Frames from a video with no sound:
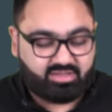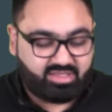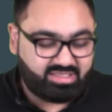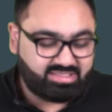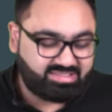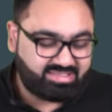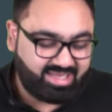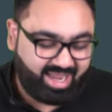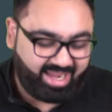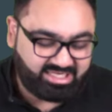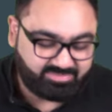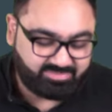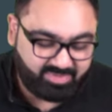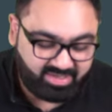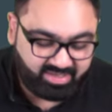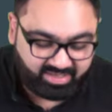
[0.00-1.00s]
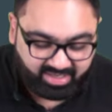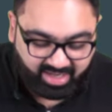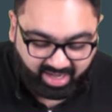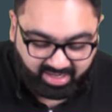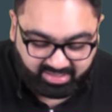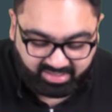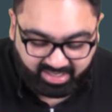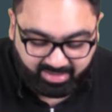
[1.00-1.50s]
This has been
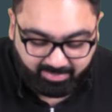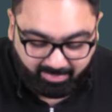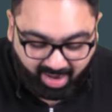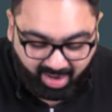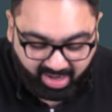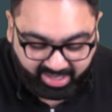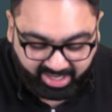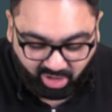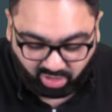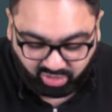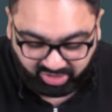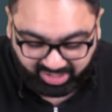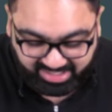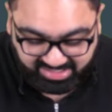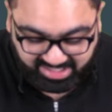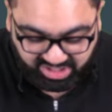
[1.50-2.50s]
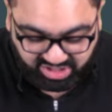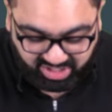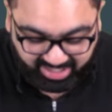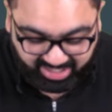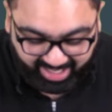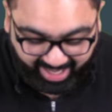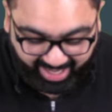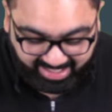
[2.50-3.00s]
granted market
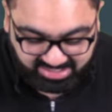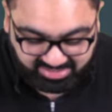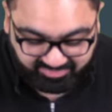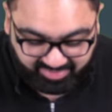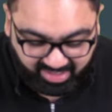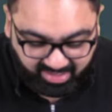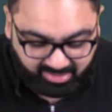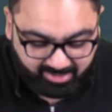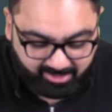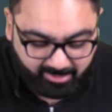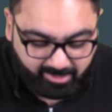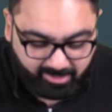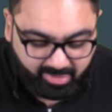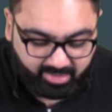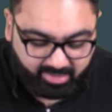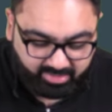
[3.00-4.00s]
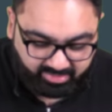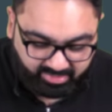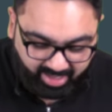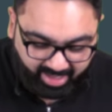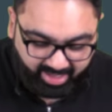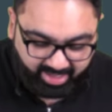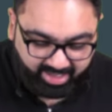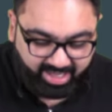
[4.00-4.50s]
authorization as well
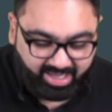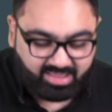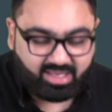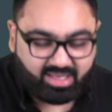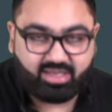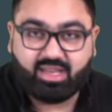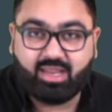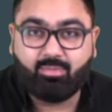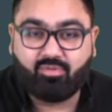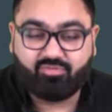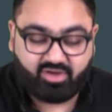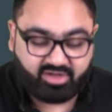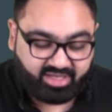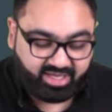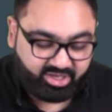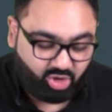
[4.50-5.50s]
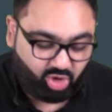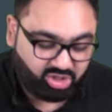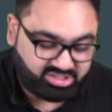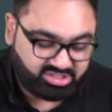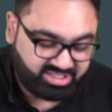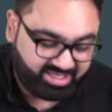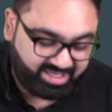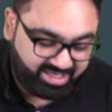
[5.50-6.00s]
and again the name of the
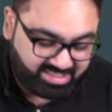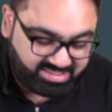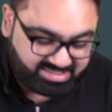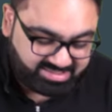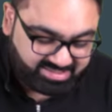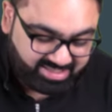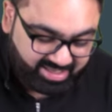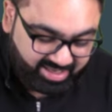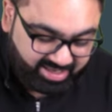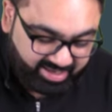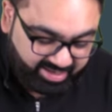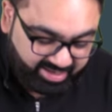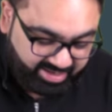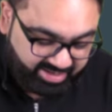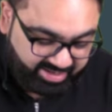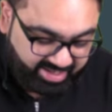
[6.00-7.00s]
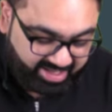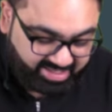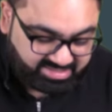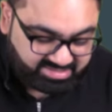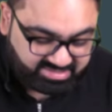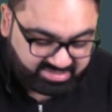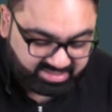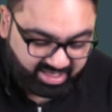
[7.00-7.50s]
technology is
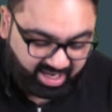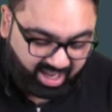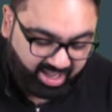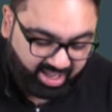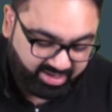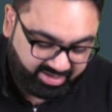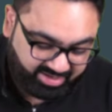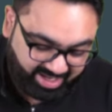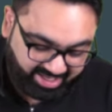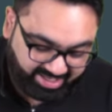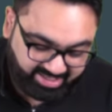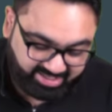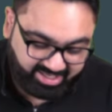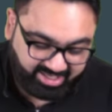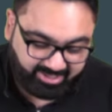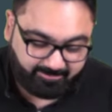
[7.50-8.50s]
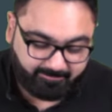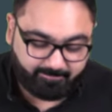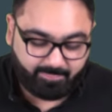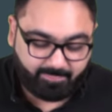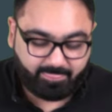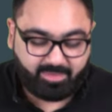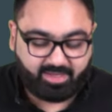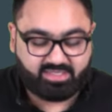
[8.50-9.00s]
Nexcar 19.
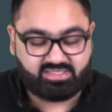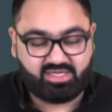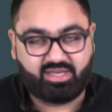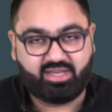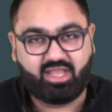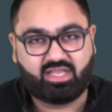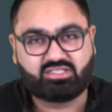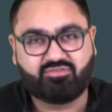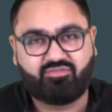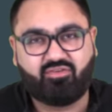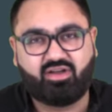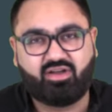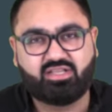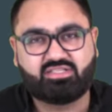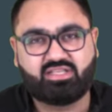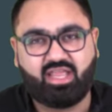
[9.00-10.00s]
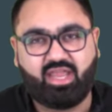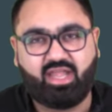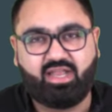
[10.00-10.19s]
It is India's first